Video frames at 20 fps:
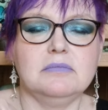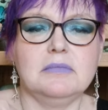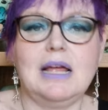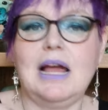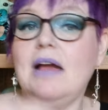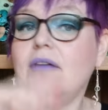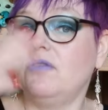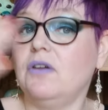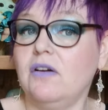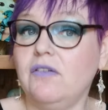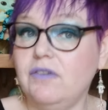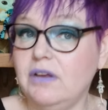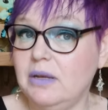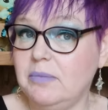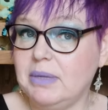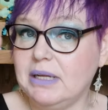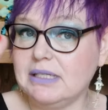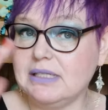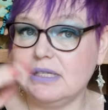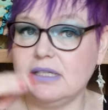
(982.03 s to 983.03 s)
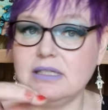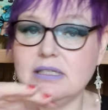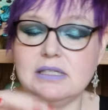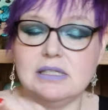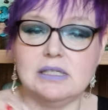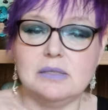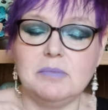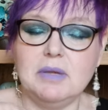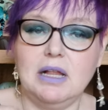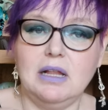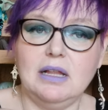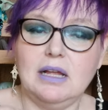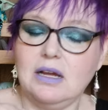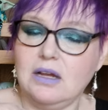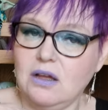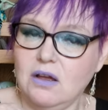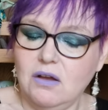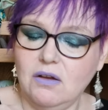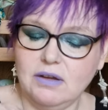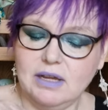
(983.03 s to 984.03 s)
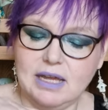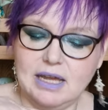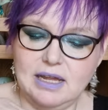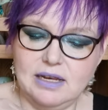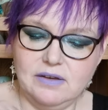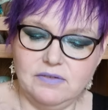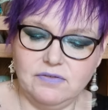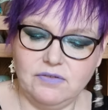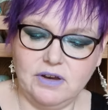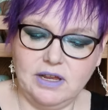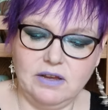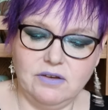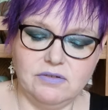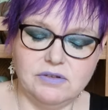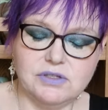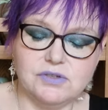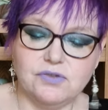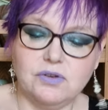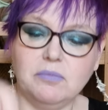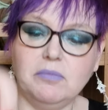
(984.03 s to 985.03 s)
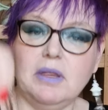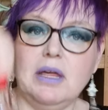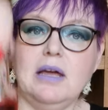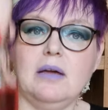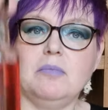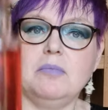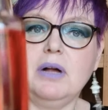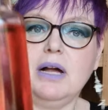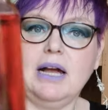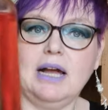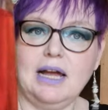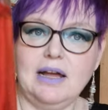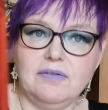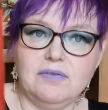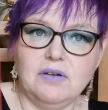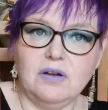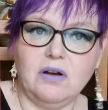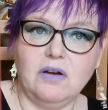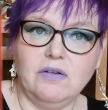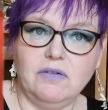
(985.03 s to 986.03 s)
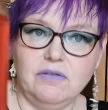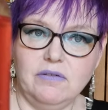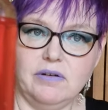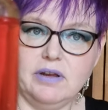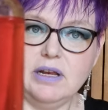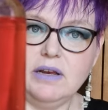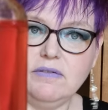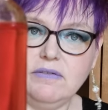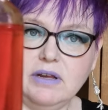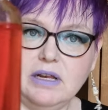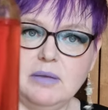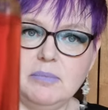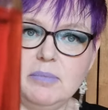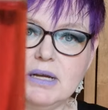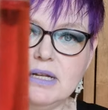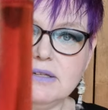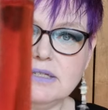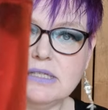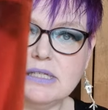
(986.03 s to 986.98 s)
I've got a really bad sense of smell. I can't get any fragrance from that, but I have got a really, really bad